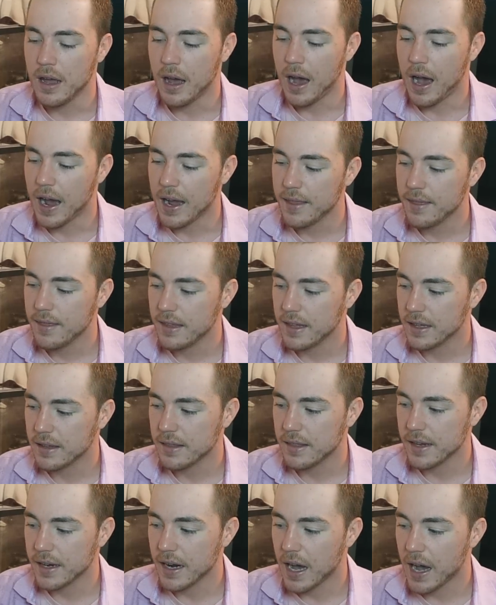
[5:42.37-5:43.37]
I think
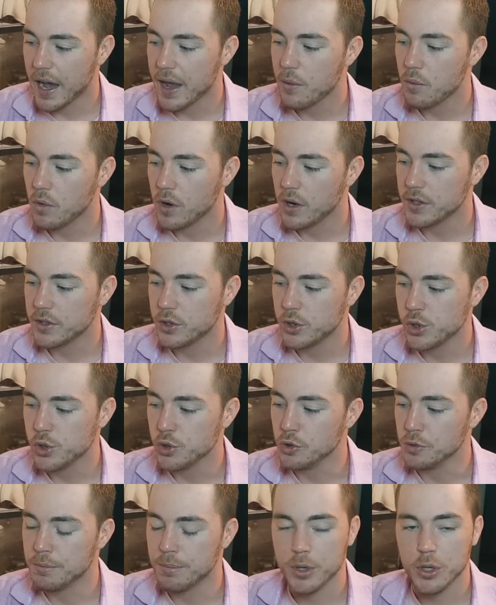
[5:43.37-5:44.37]
that I want
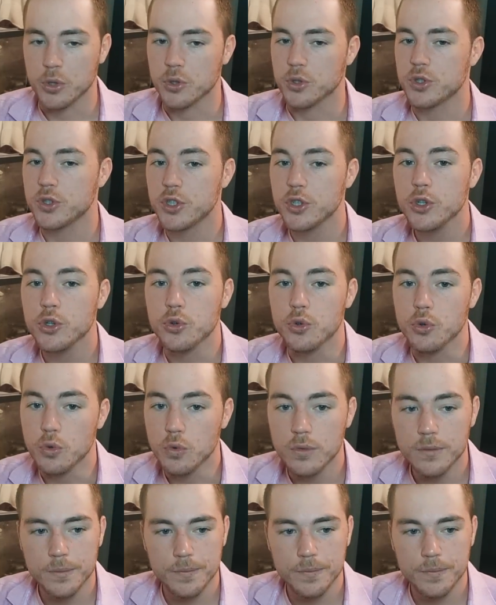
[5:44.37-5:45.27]
to pursue